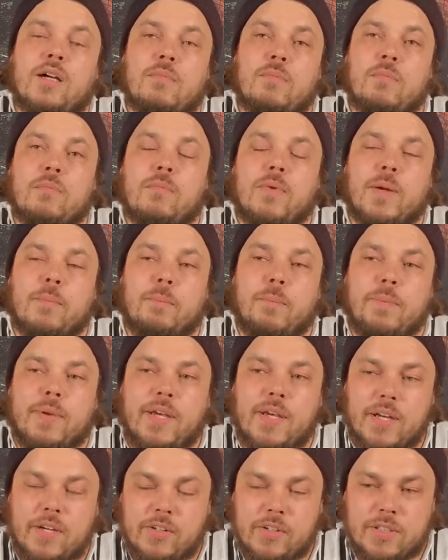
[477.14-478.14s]
My
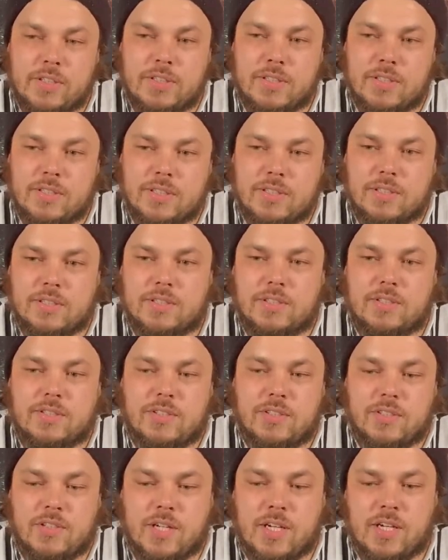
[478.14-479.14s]
parents,
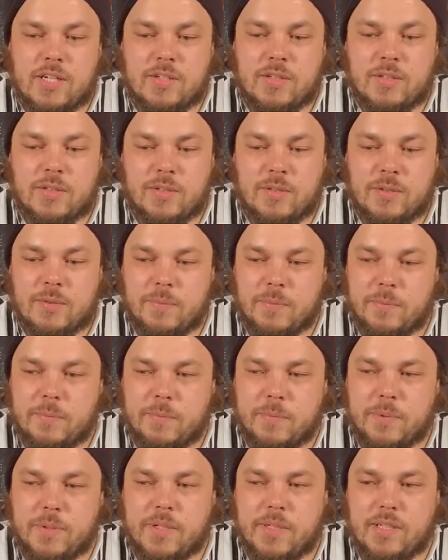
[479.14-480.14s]
to try to
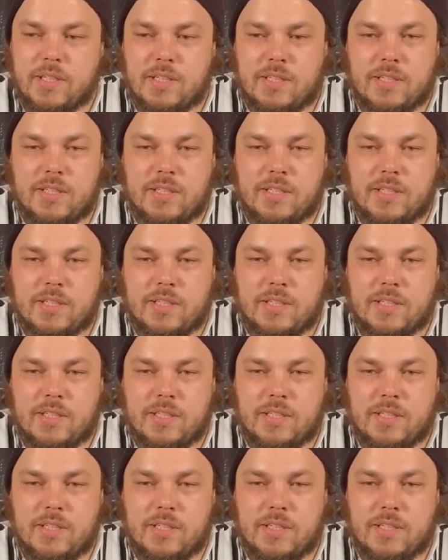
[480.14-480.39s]
put it in a